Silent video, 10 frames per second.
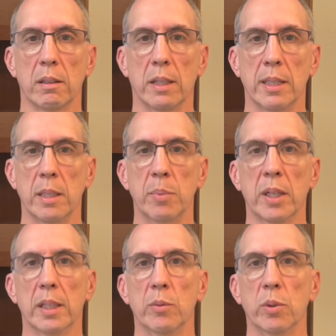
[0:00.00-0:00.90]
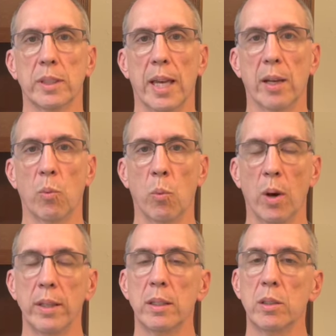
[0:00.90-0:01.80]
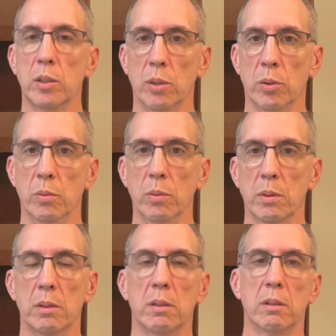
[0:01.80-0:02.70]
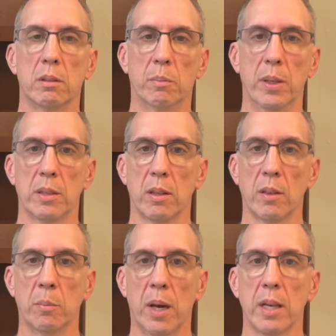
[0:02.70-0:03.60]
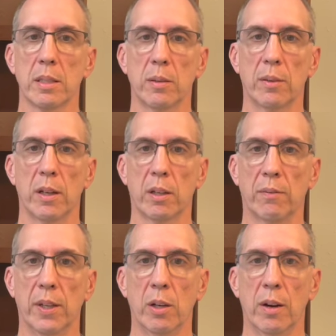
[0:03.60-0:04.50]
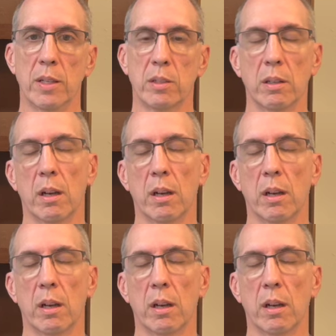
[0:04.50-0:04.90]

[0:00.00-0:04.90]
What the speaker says: they typically will take 1 to 2, depends on the bus and their configuration.